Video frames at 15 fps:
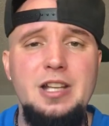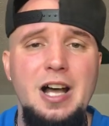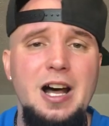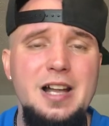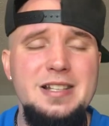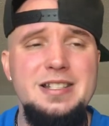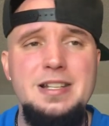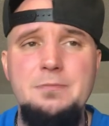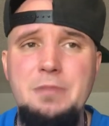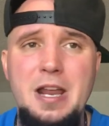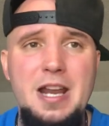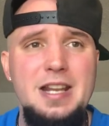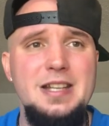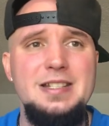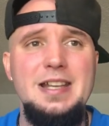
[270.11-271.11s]
constant
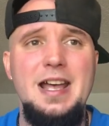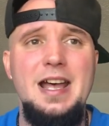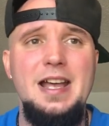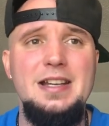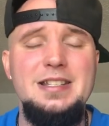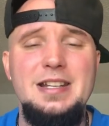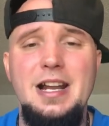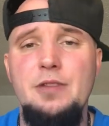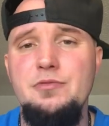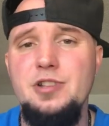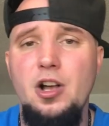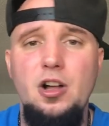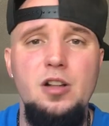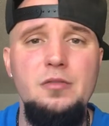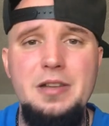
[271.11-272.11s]
panic attacks and I was
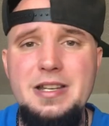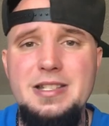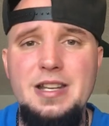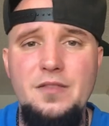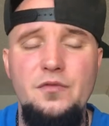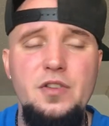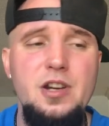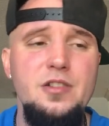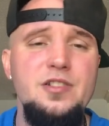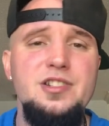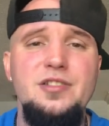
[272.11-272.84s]
always in fear,